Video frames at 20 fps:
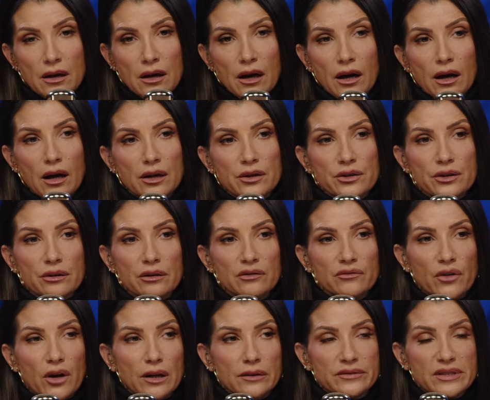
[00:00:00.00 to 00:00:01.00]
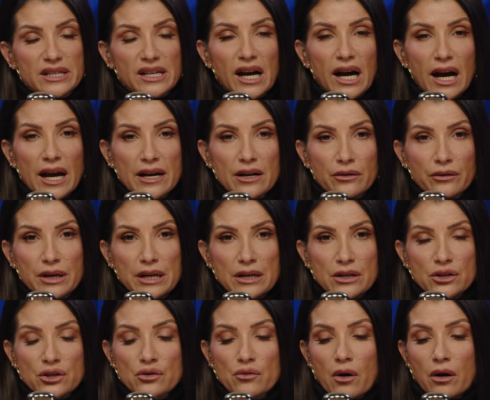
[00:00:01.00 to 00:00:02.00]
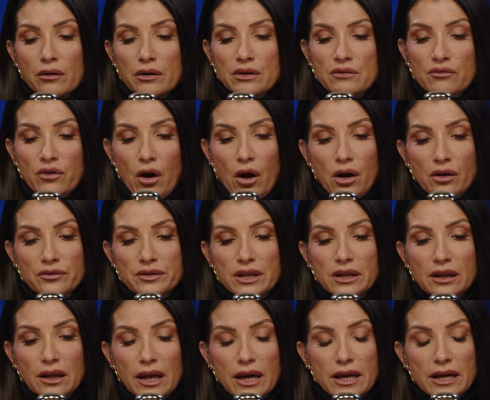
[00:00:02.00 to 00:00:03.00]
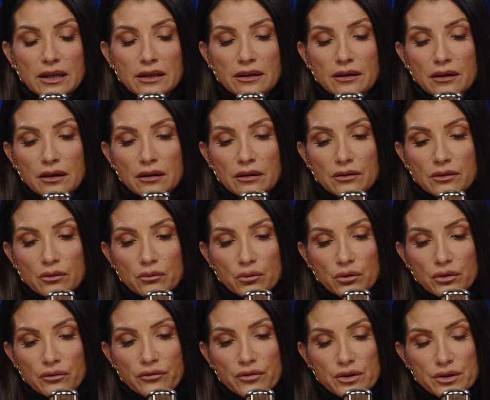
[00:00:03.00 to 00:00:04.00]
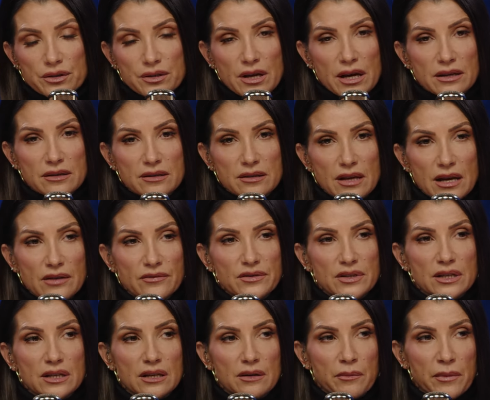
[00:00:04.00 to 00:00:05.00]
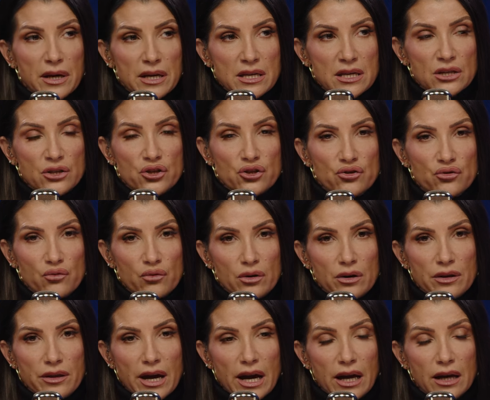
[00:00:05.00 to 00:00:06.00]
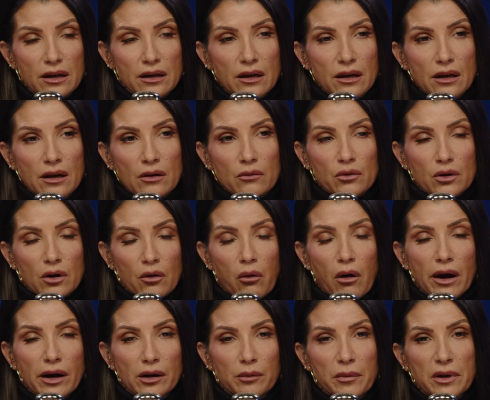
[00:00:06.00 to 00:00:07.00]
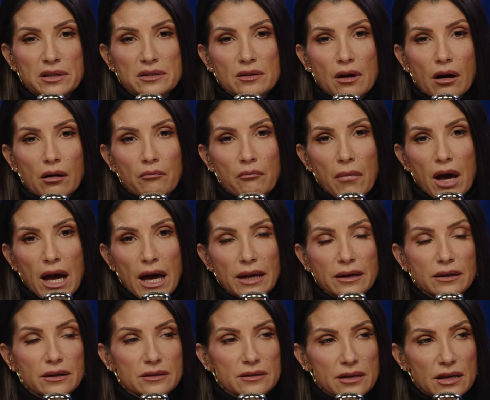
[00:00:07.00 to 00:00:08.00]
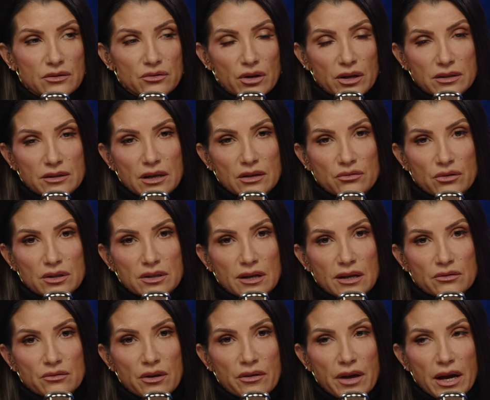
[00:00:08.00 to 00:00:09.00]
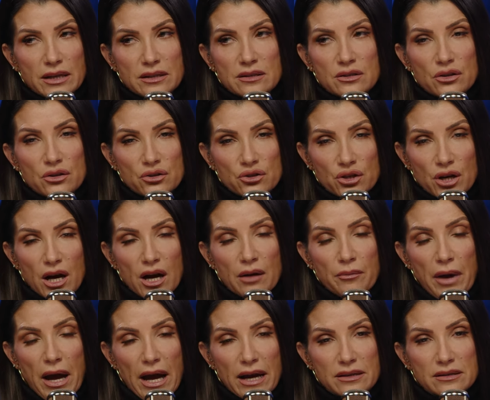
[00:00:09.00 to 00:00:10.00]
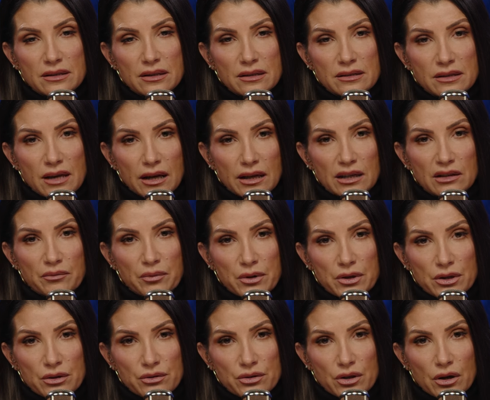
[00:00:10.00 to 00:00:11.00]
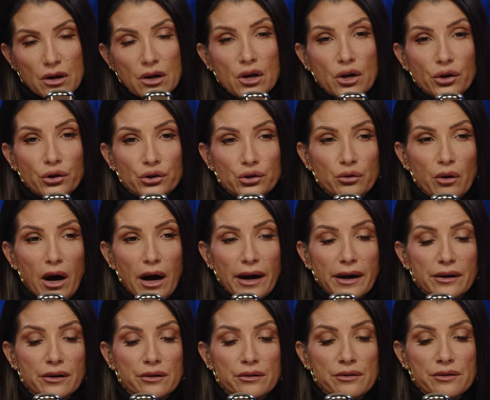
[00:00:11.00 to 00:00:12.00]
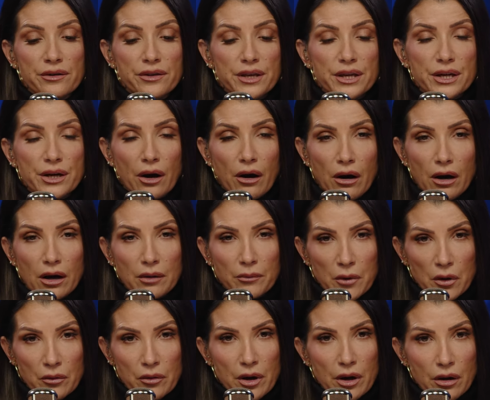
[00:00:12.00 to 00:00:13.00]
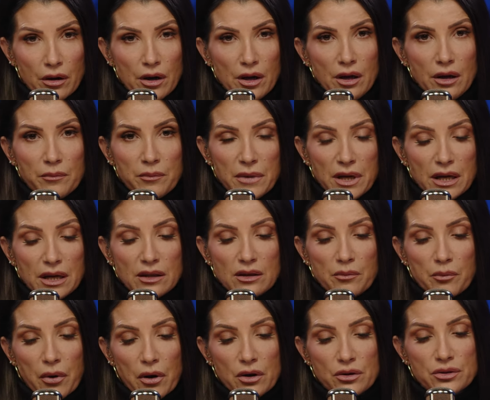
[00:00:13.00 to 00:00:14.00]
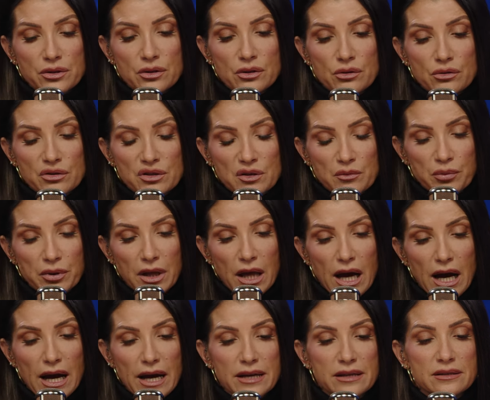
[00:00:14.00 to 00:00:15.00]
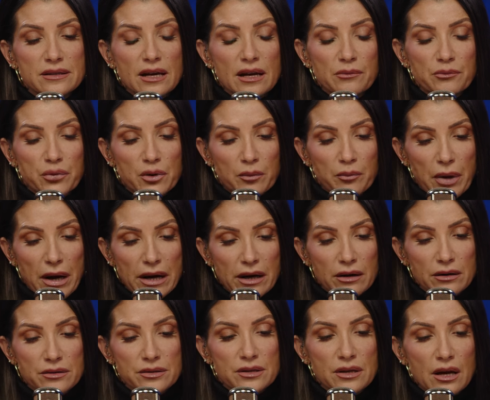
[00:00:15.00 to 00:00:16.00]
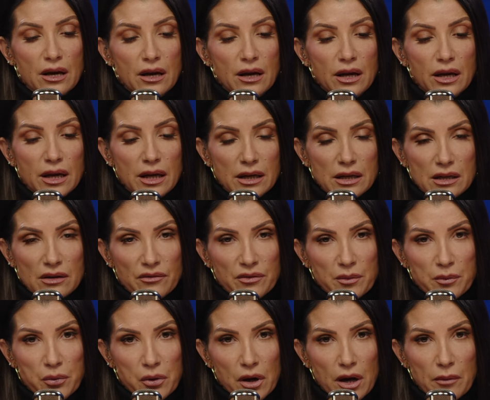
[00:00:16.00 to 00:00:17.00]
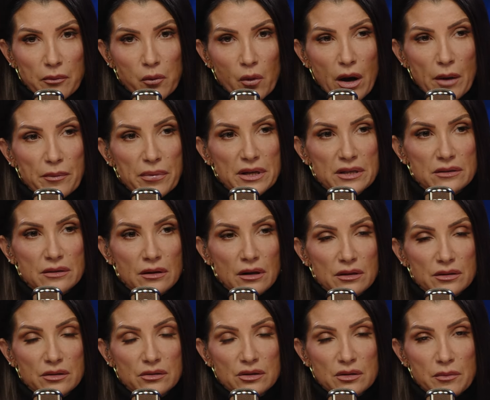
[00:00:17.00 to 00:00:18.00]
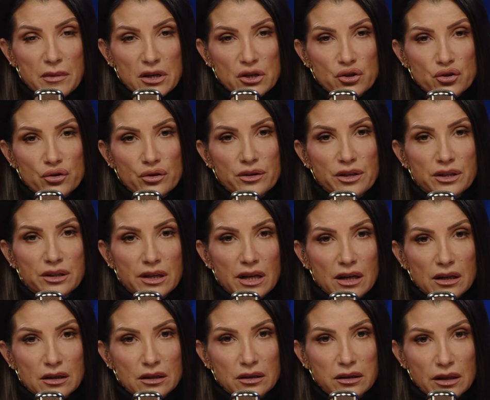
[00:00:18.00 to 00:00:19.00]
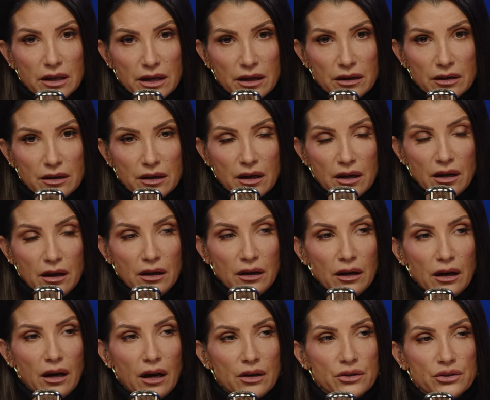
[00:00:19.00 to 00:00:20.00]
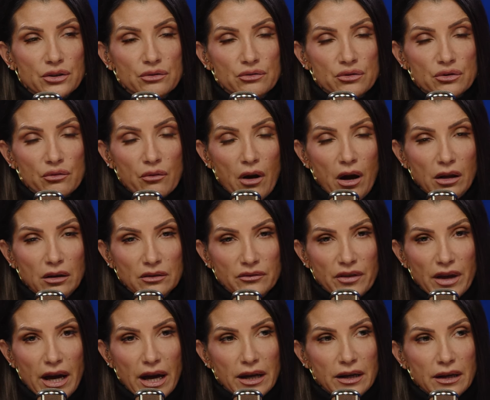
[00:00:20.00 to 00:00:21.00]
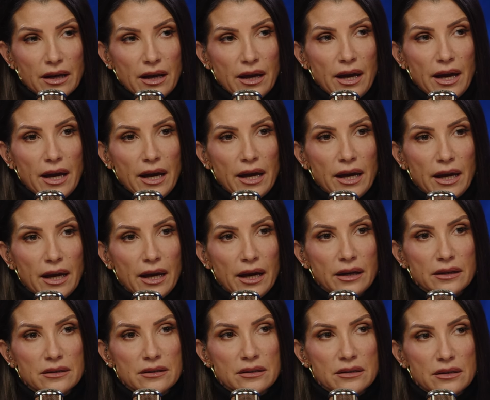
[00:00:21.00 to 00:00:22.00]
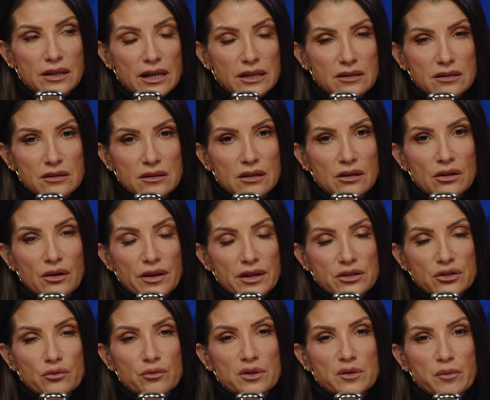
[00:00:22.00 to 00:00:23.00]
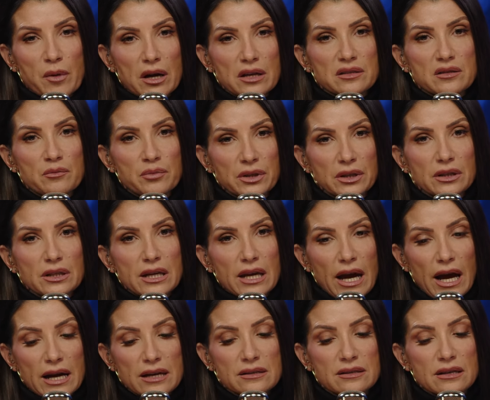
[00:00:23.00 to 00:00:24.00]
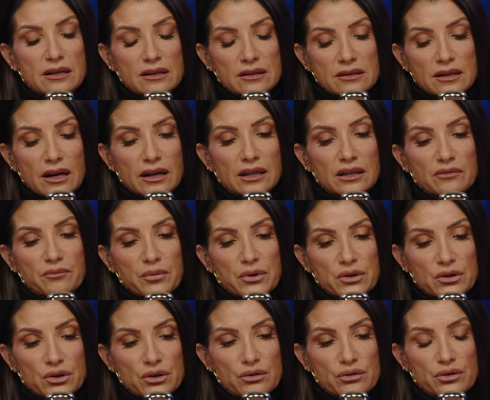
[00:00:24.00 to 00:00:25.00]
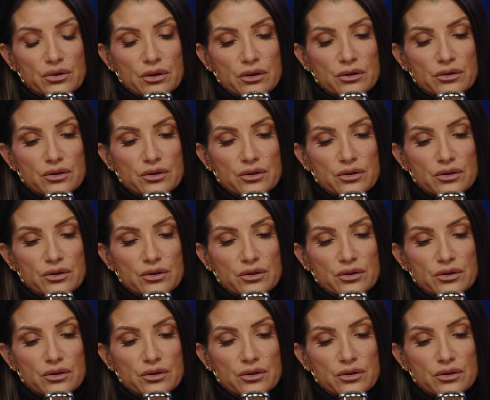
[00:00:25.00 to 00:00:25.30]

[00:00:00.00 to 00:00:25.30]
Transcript: Uh, you're involved in hiring. You are involved in laying the the rule for set safety, making sure that requirements are met, et cetera, et cetera, et cetera. That's your job as an executive producer. You hire the armorer, meaning the person who supplies and prepares any of the prop weapons and also to make sure that they are cleared. Uh, you do all of that. And that's you know, that's your responsibility as the executive producer.